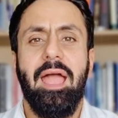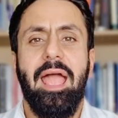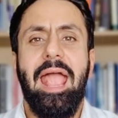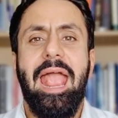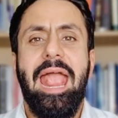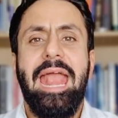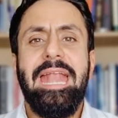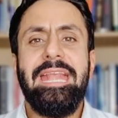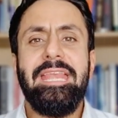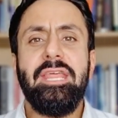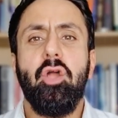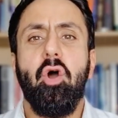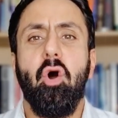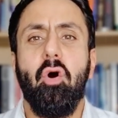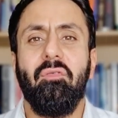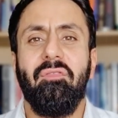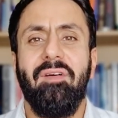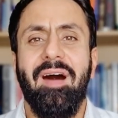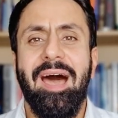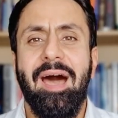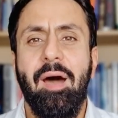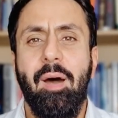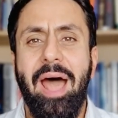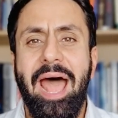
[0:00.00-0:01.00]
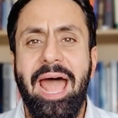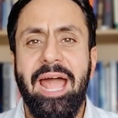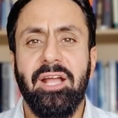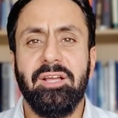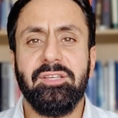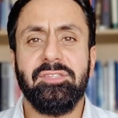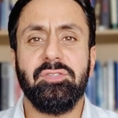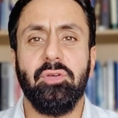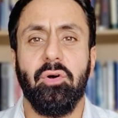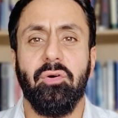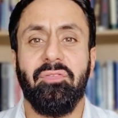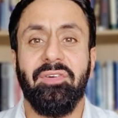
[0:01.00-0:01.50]
any of our
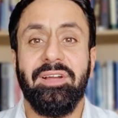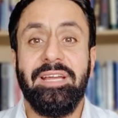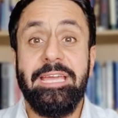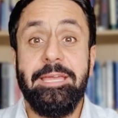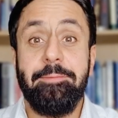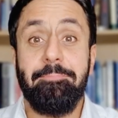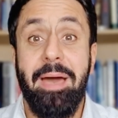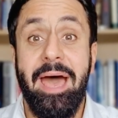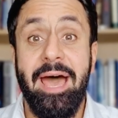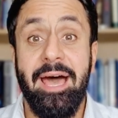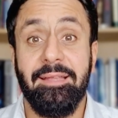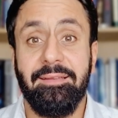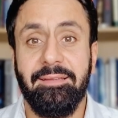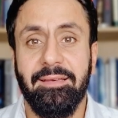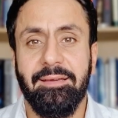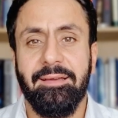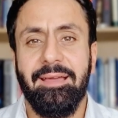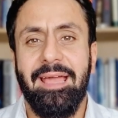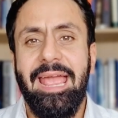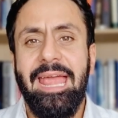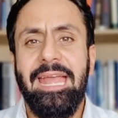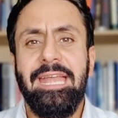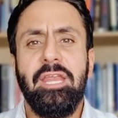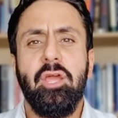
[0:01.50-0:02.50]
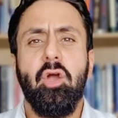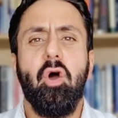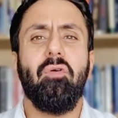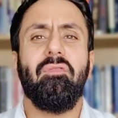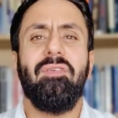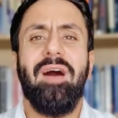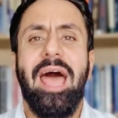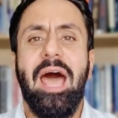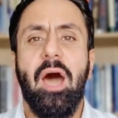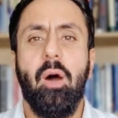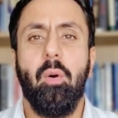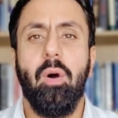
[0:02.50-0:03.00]
acts of ibadah, any of
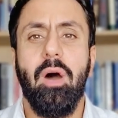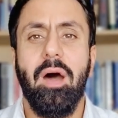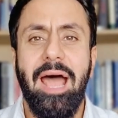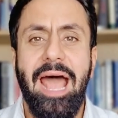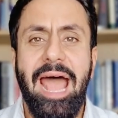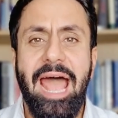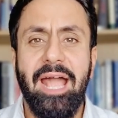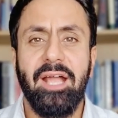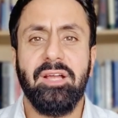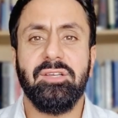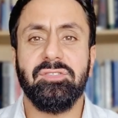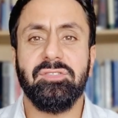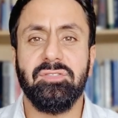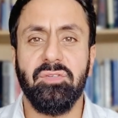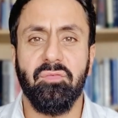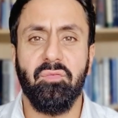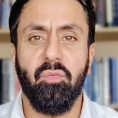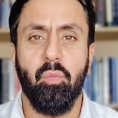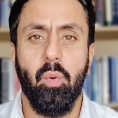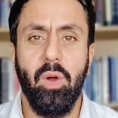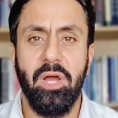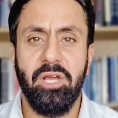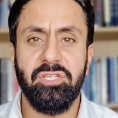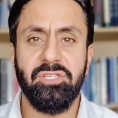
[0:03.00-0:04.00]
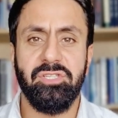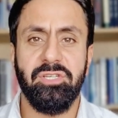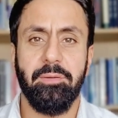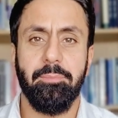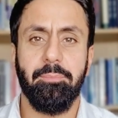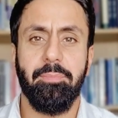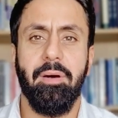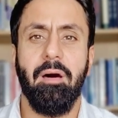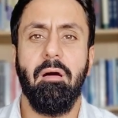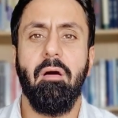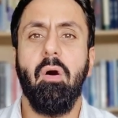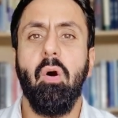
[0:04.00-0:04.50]
our acts of
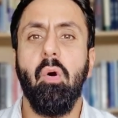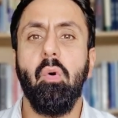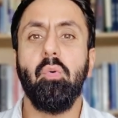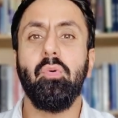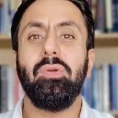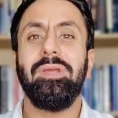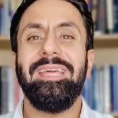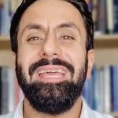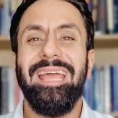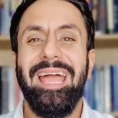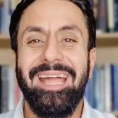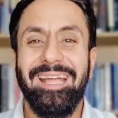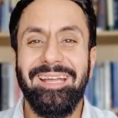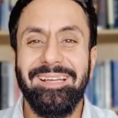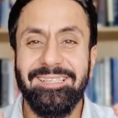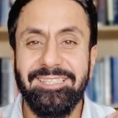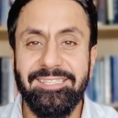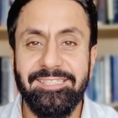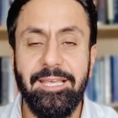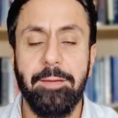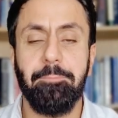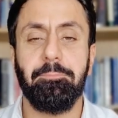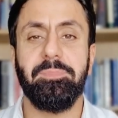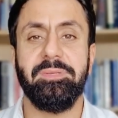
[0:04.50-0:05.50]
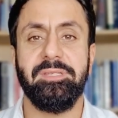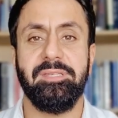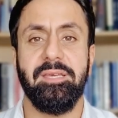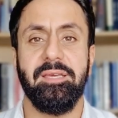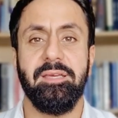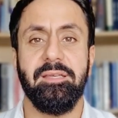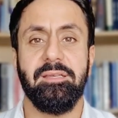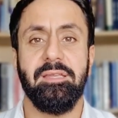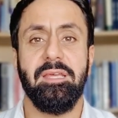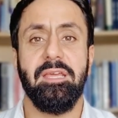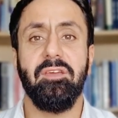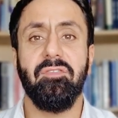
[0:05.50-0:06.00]
worship are only
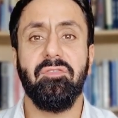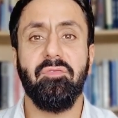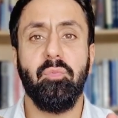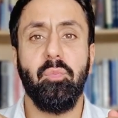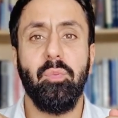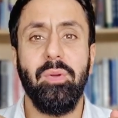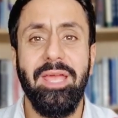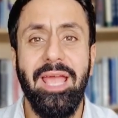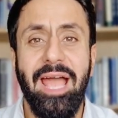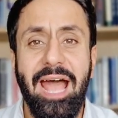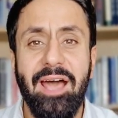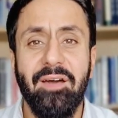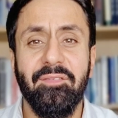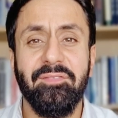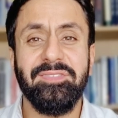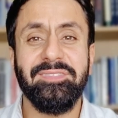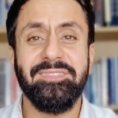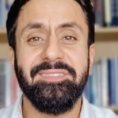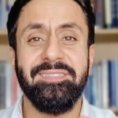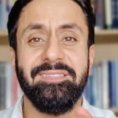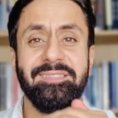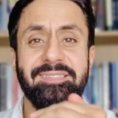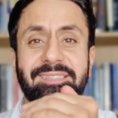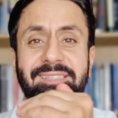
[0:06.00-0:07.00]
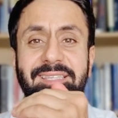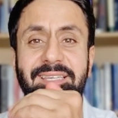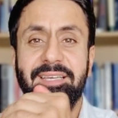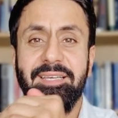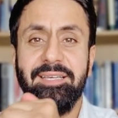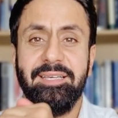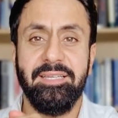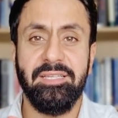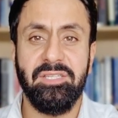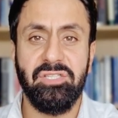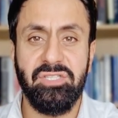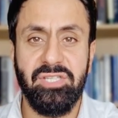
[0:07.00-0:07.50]
accepted if we have sincere
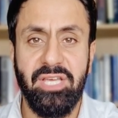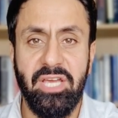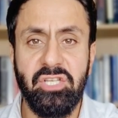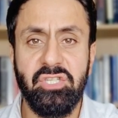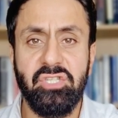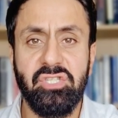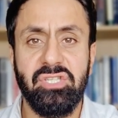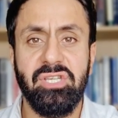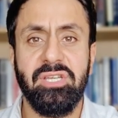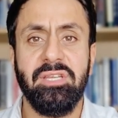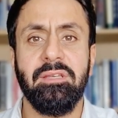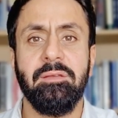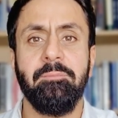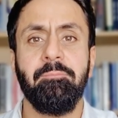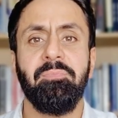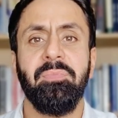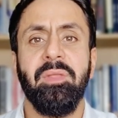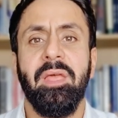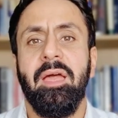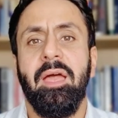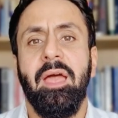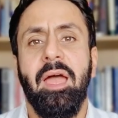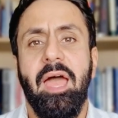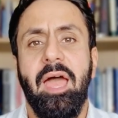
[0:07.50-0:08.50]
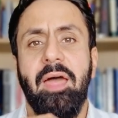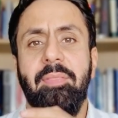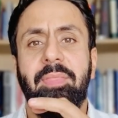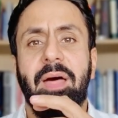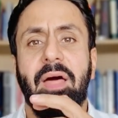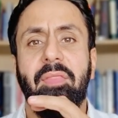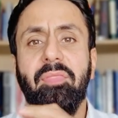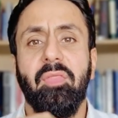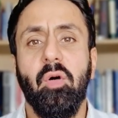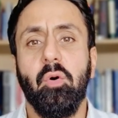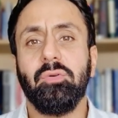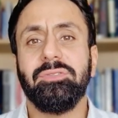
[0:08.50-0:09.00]
intention, and
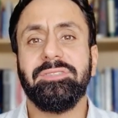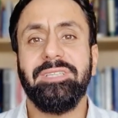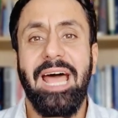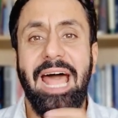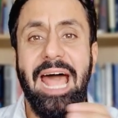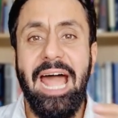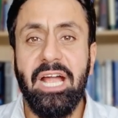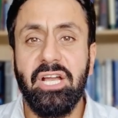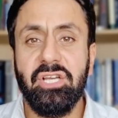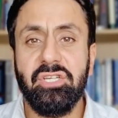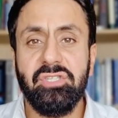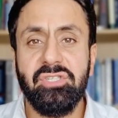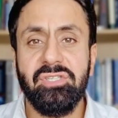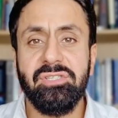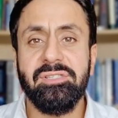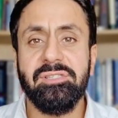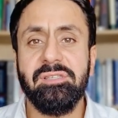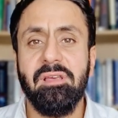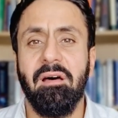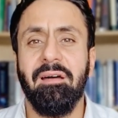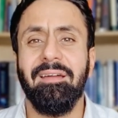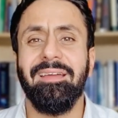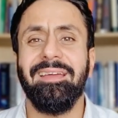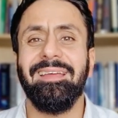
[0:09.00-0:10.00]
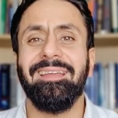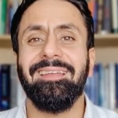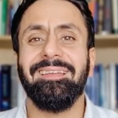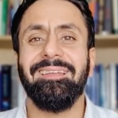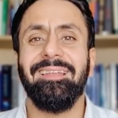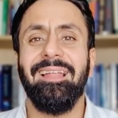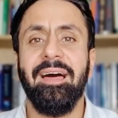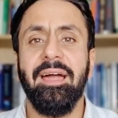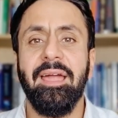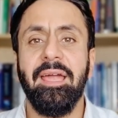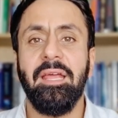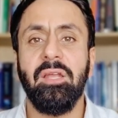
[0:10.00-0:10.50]
that those actions are in
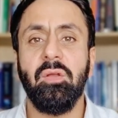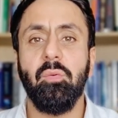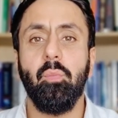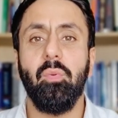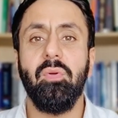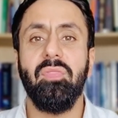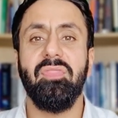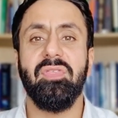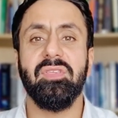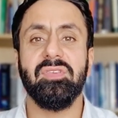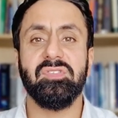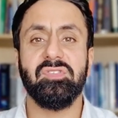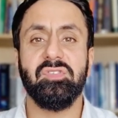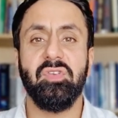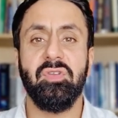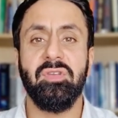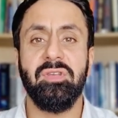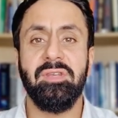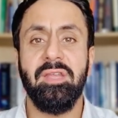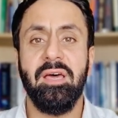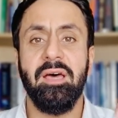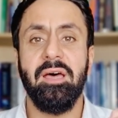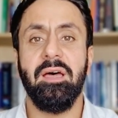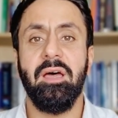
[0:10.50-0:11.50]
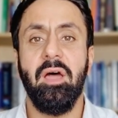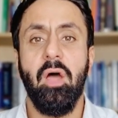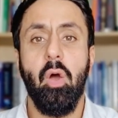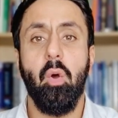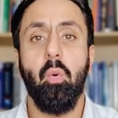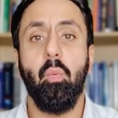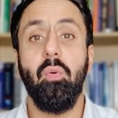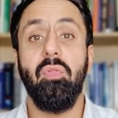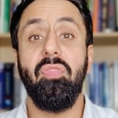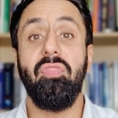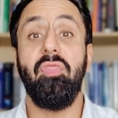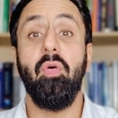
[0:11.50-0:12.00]
line with the sunnah,
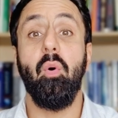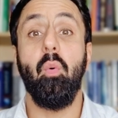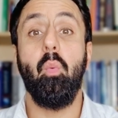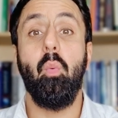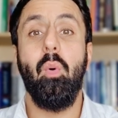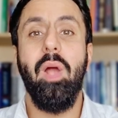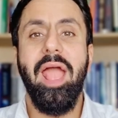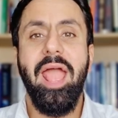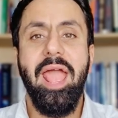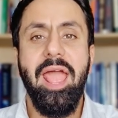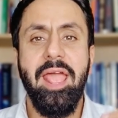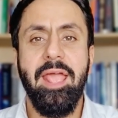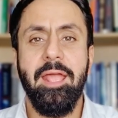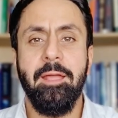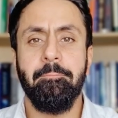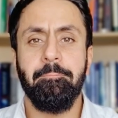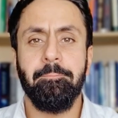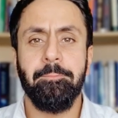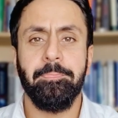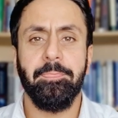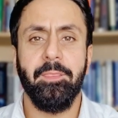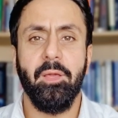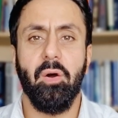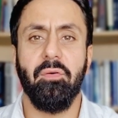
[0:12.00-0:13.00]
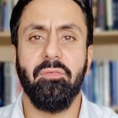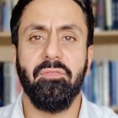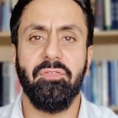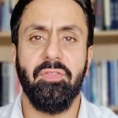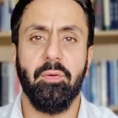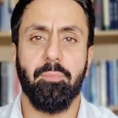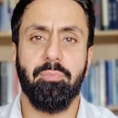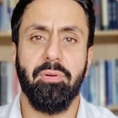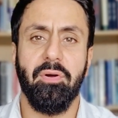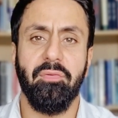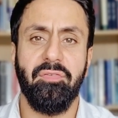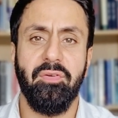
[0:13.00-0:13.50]
with the way of
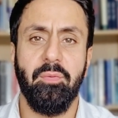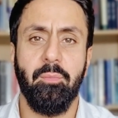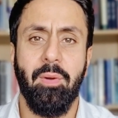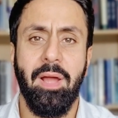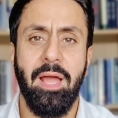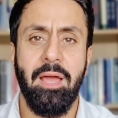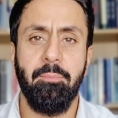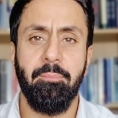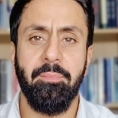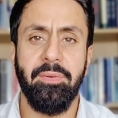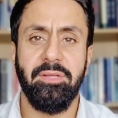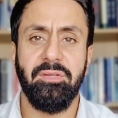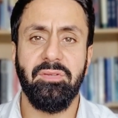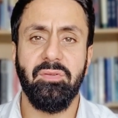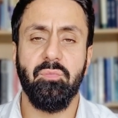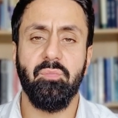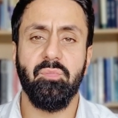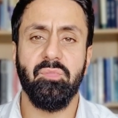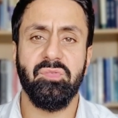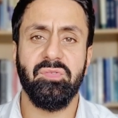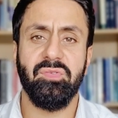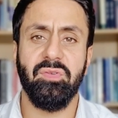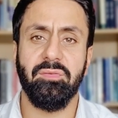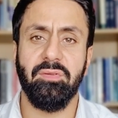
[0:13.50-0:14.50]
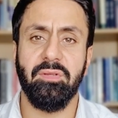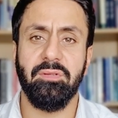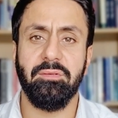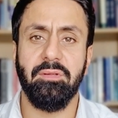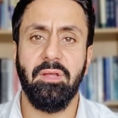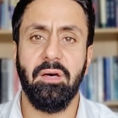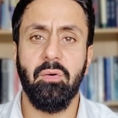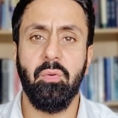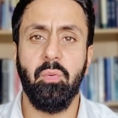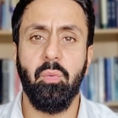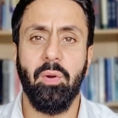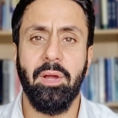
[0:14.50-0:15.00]
the Prophet Muhammad
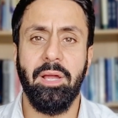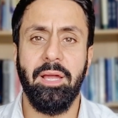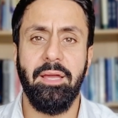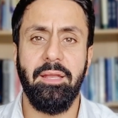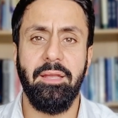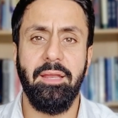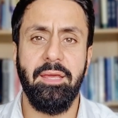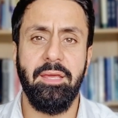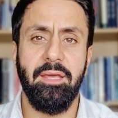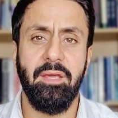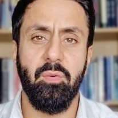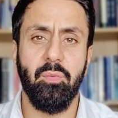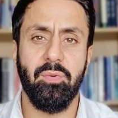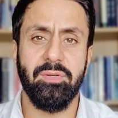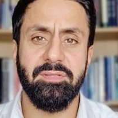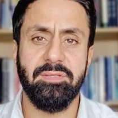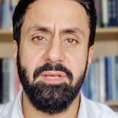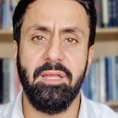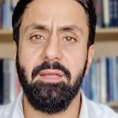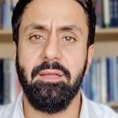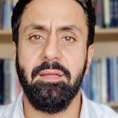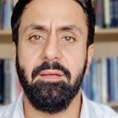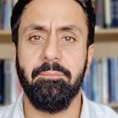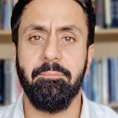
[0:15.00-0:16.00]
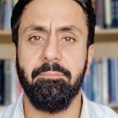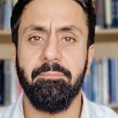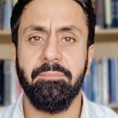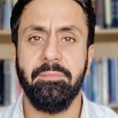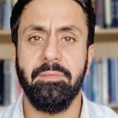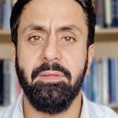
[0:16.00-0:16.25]
sallallahu alaihi wasallam.